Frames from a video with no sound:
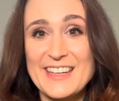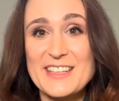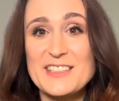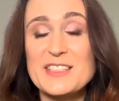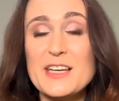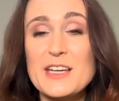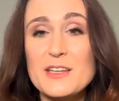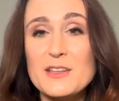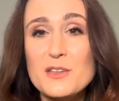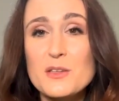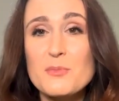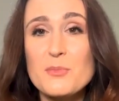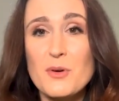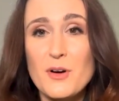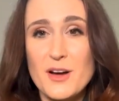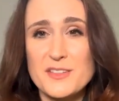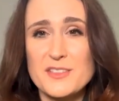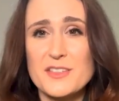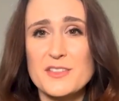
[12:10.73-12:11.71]
It's in the
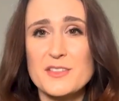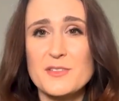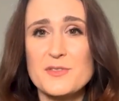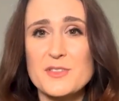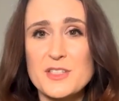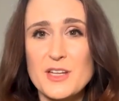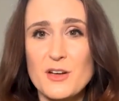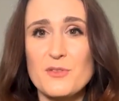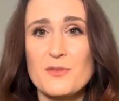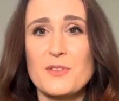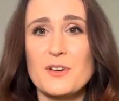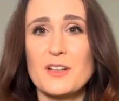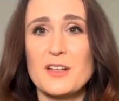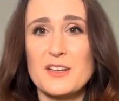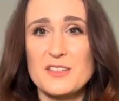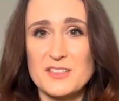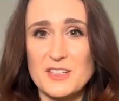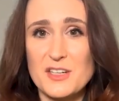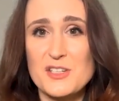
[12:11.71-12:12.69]
process of self
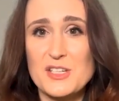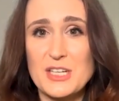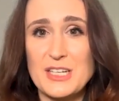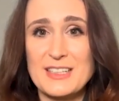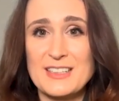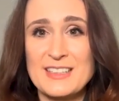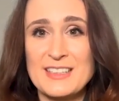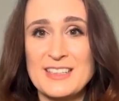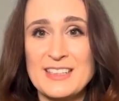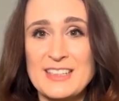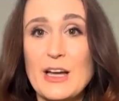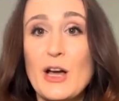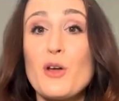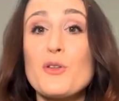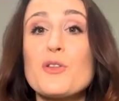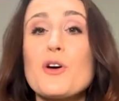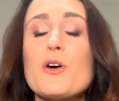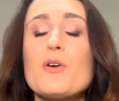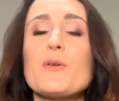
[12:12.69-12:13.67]
realization.
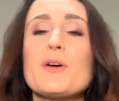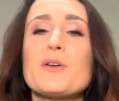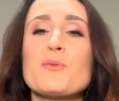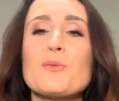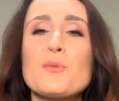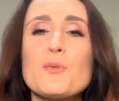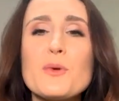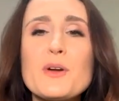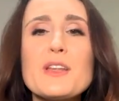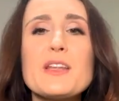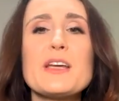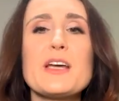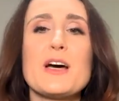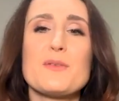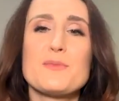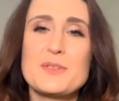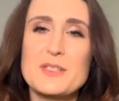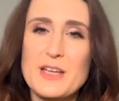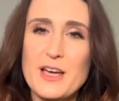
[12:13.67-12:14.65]
Although it
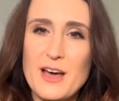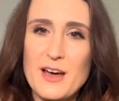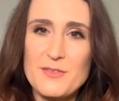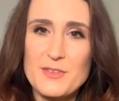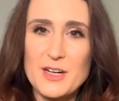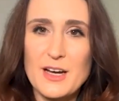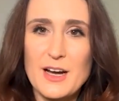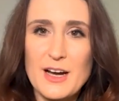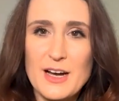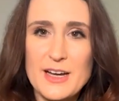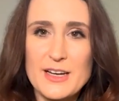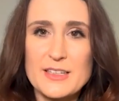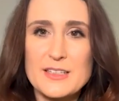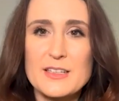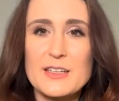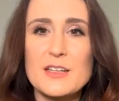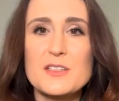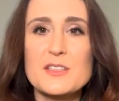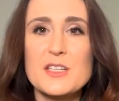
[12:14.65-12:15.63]
really helps to have a
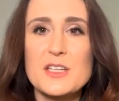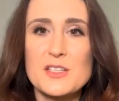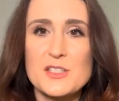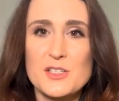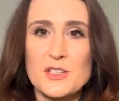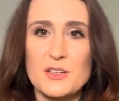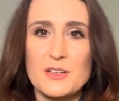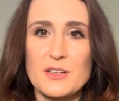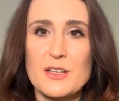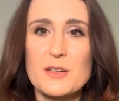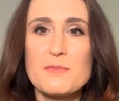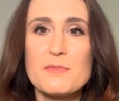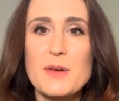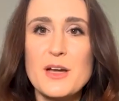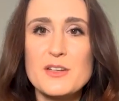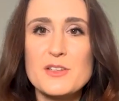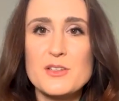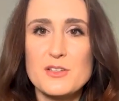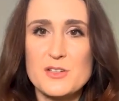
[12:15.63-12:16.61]
guide, a teacher,
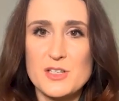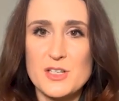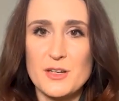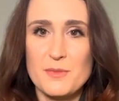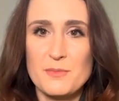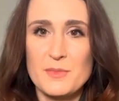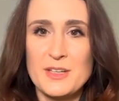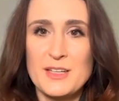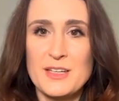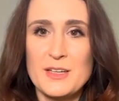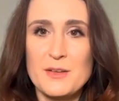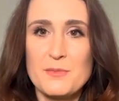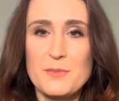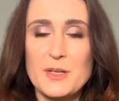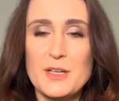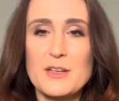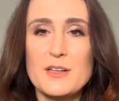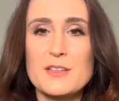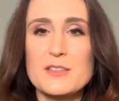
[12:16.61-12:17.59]
and mentorship,
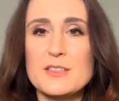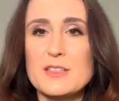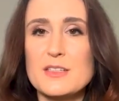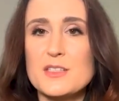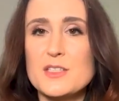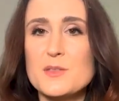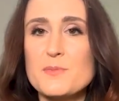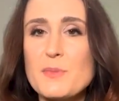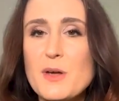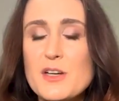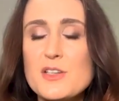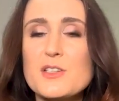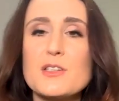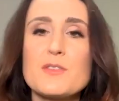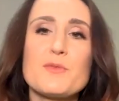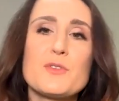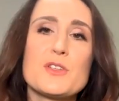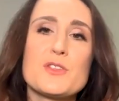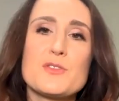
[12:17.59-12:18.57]
because
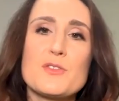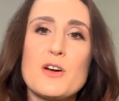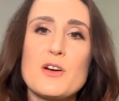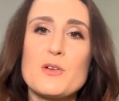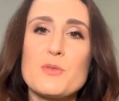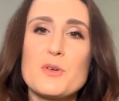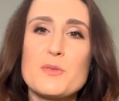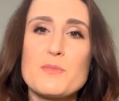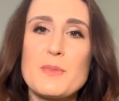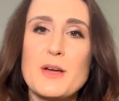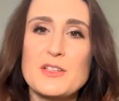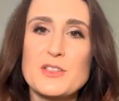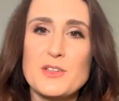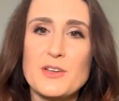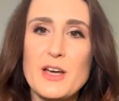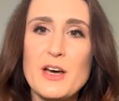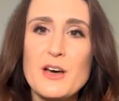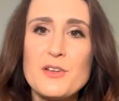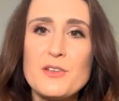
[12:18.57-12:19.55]
especially if we struggle with
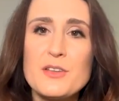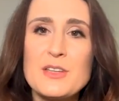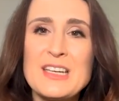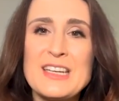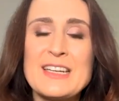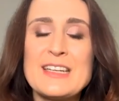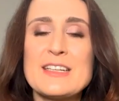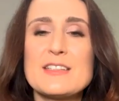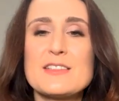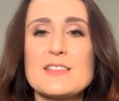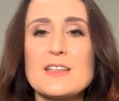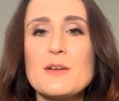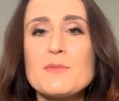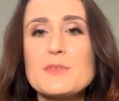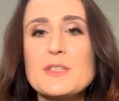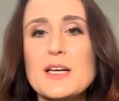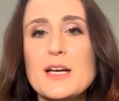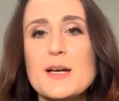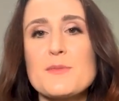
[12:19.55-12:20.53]
mental health,
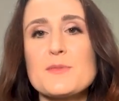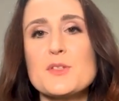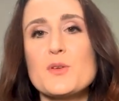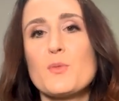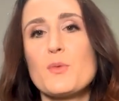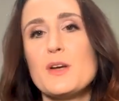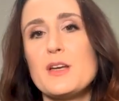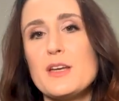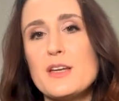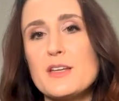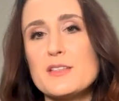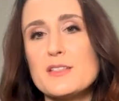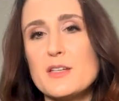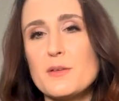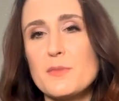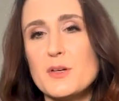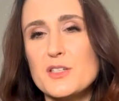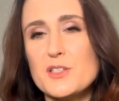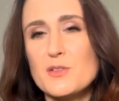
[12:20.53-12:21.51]
Sometimes we
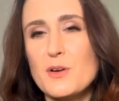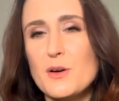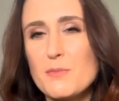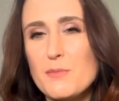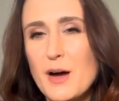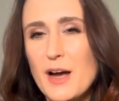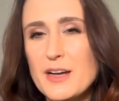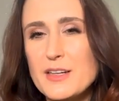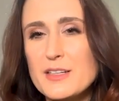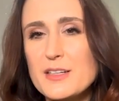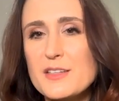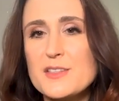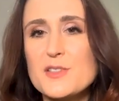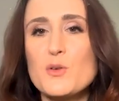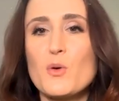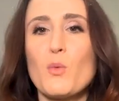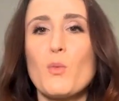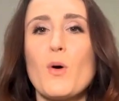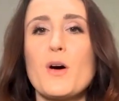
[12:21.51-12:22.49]
need someone to remind
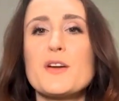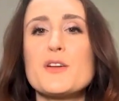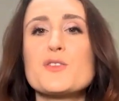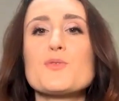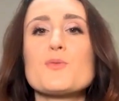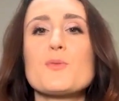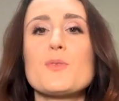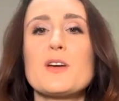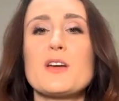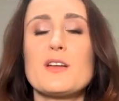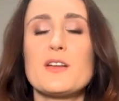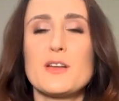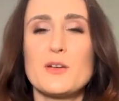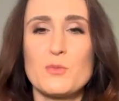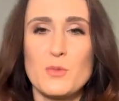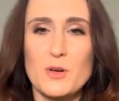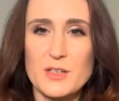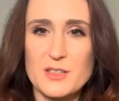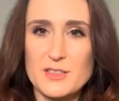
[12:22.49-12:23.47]
us what is real
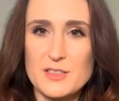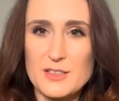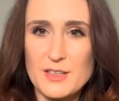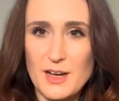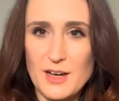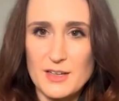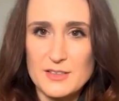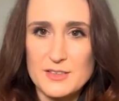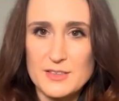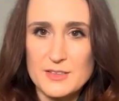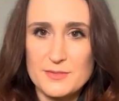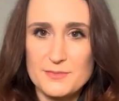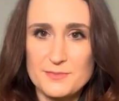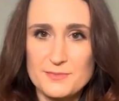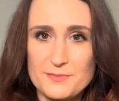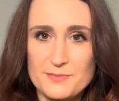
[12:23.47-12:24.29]
and what is not.